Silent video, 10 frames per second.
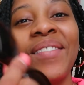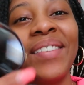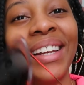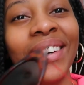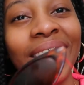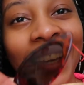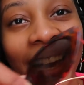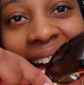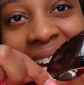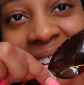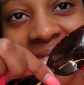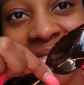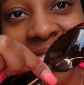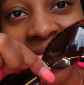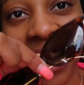my little cat eye
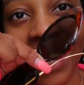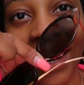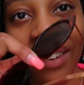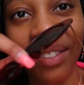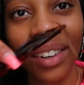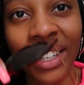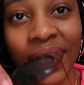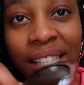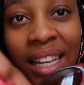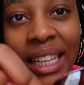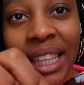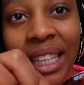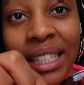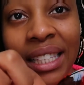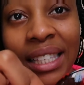glasses. I love glasses like
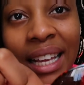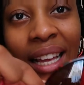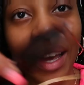these,